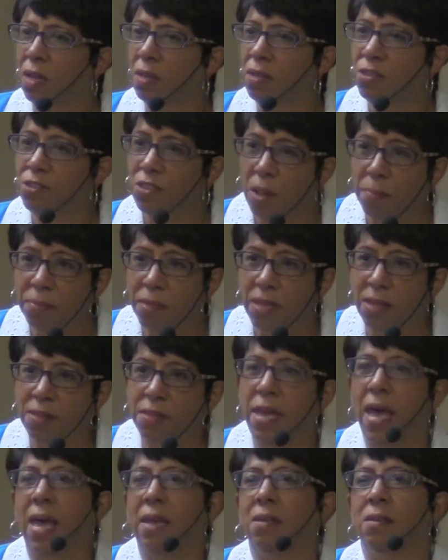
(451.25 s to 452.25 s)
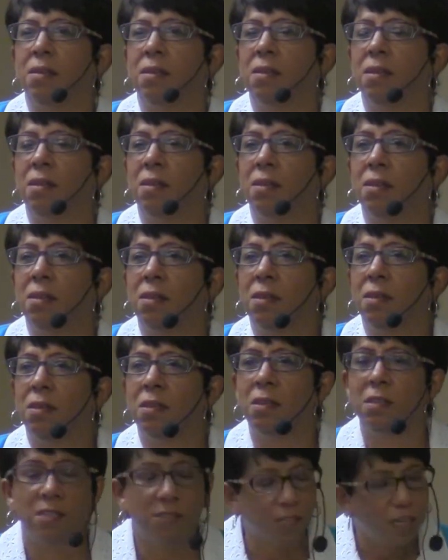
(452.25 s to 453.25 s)
something that
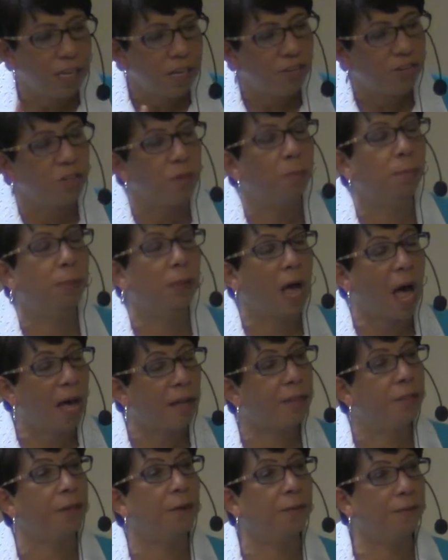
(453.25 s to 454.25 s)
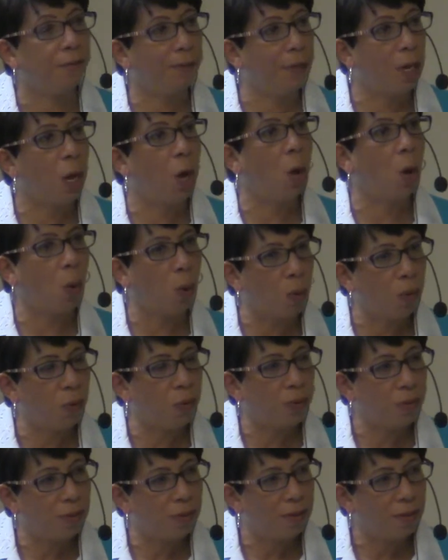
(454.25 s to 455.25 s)
seeks to block the flow
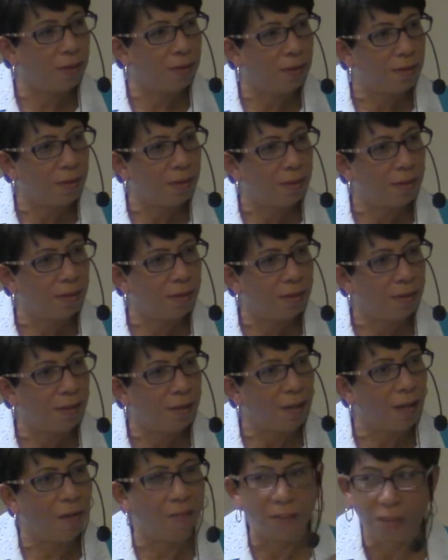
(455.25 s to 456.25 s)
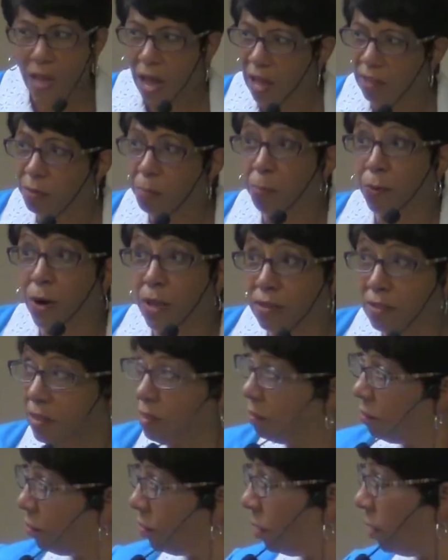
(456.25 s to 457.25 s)
of God's
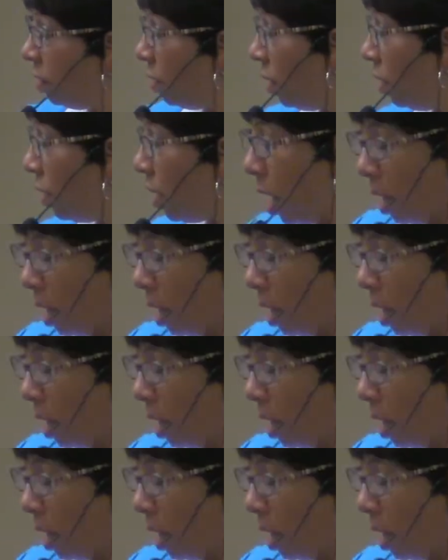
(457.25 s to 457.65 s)
presence in